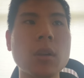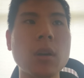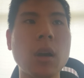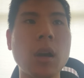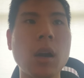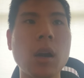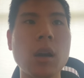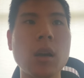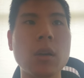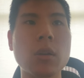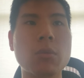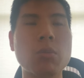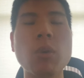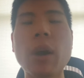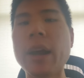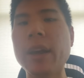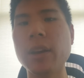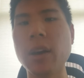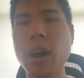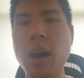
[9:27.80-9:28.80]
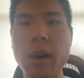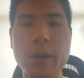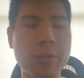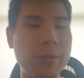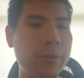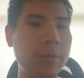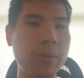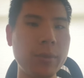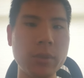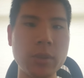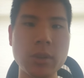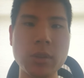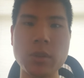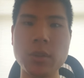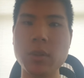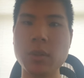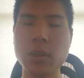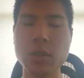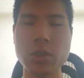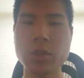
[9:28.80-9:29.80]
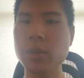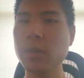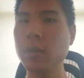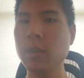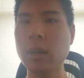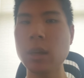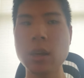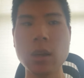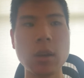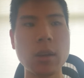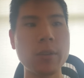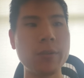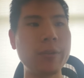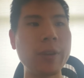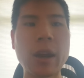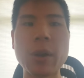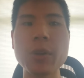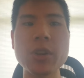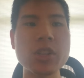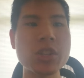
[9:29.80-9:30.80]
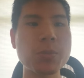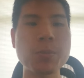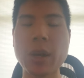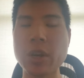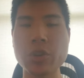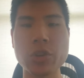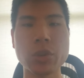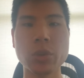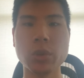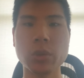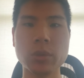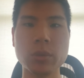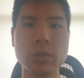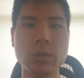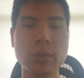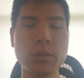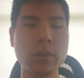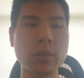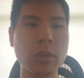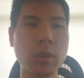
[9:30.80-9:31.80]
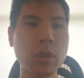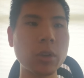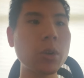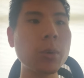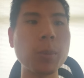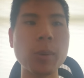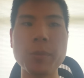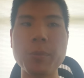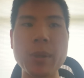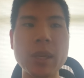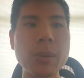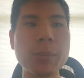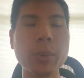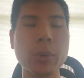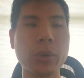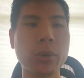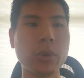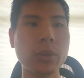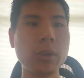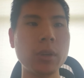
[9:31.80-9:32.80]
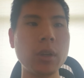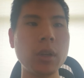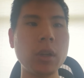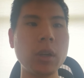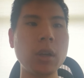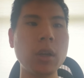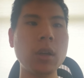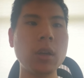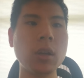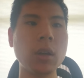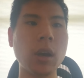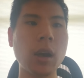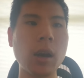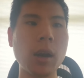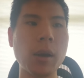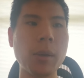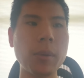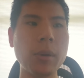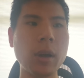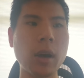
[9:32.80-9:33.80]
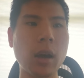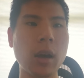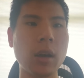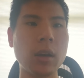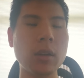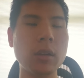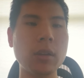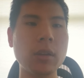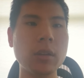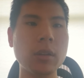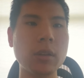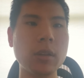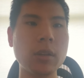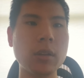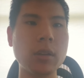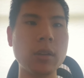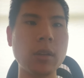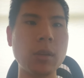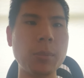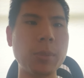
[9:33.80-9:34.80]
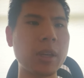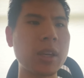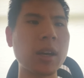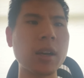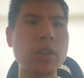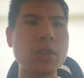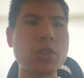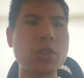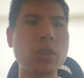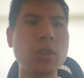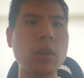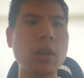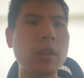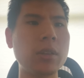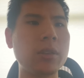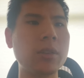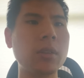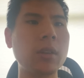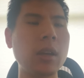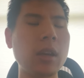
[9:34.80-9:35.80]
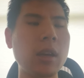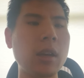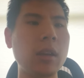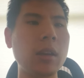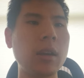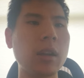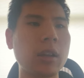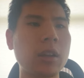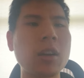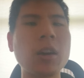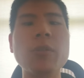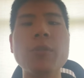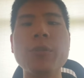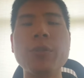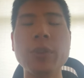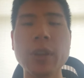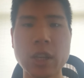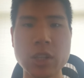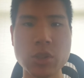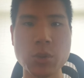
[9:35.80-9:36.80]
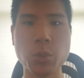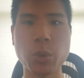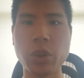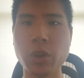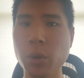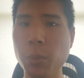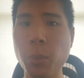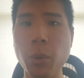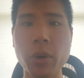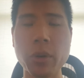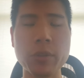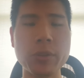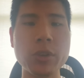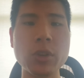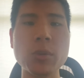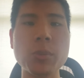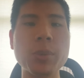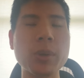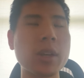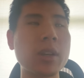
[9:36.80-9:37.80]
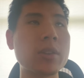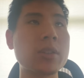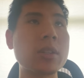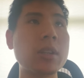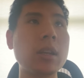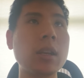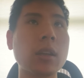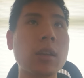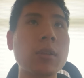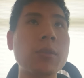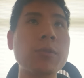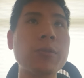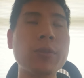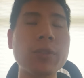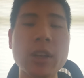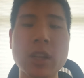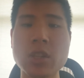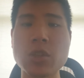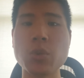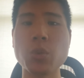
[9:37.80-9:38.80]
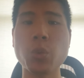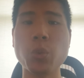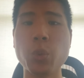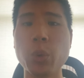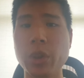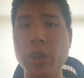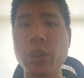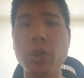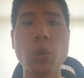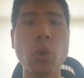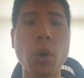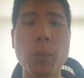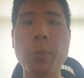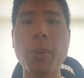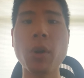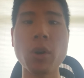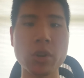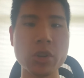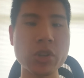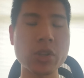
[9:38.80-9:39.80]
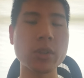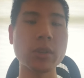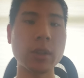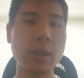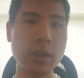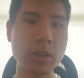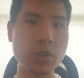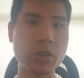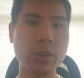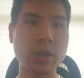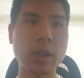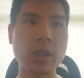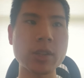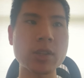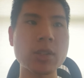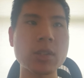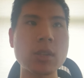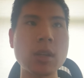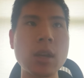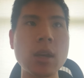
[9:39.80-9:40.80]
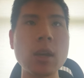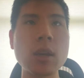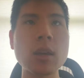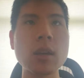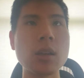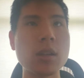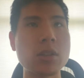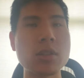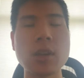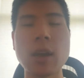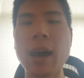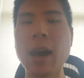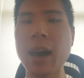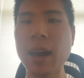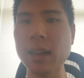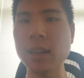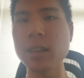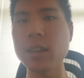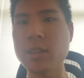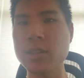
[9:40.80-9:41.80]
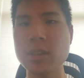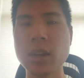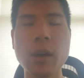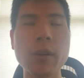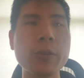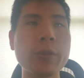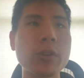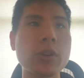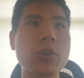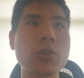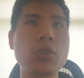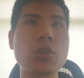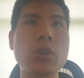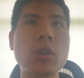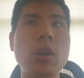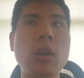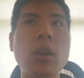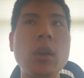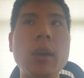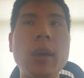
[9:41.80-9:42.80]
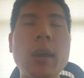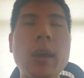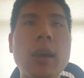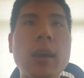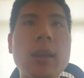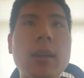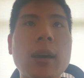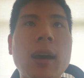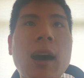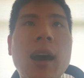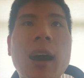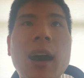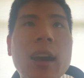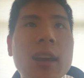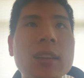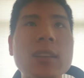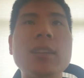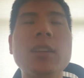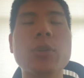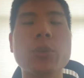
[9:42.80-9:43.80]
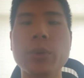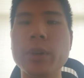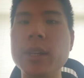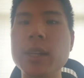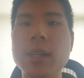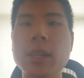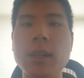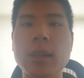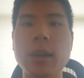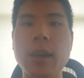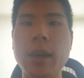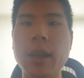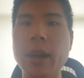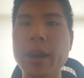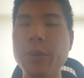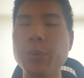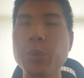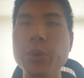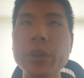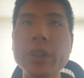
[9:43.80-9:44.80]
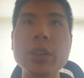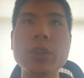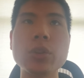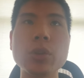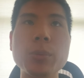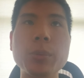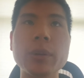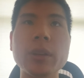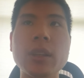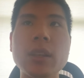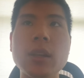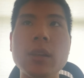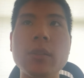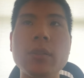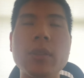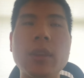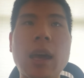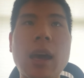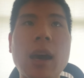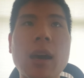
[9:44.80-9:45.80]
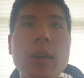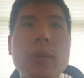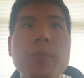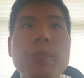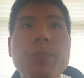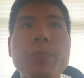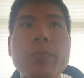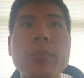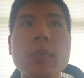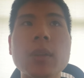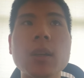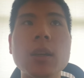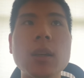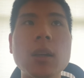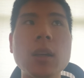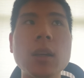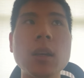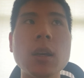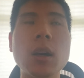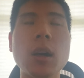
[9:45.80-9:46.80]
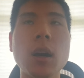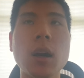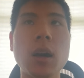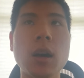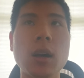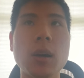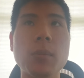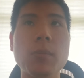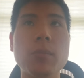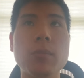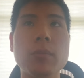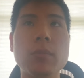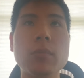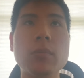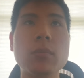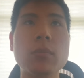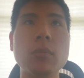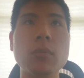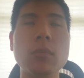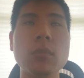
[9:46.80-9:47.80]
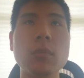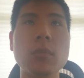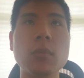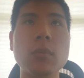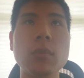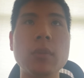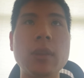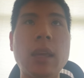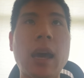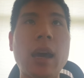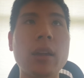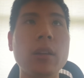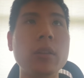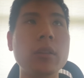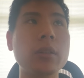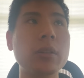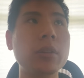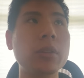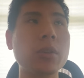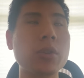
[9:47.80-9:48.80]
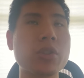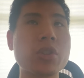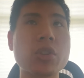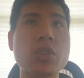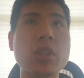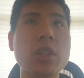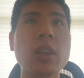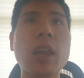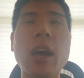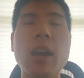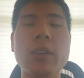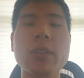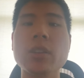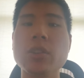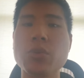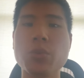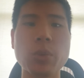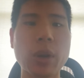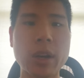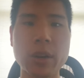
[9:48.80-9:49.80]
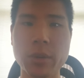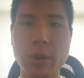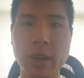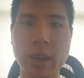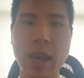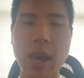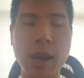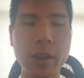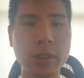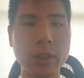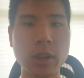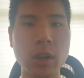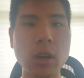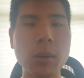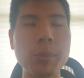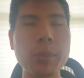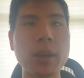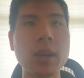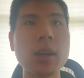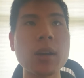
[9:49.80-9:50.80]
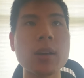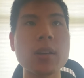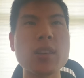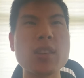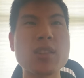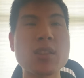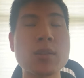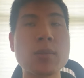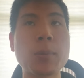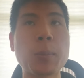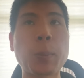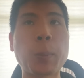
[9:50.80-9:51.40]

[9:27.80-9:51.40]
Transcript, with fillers: uh, write off this very special group of people uh, because it, it it conflicts with your point of view because it conflicts with your personal interests is highly selfish and highly greedy and I really do believe that um, that there's just a lot of this rhetoric out there because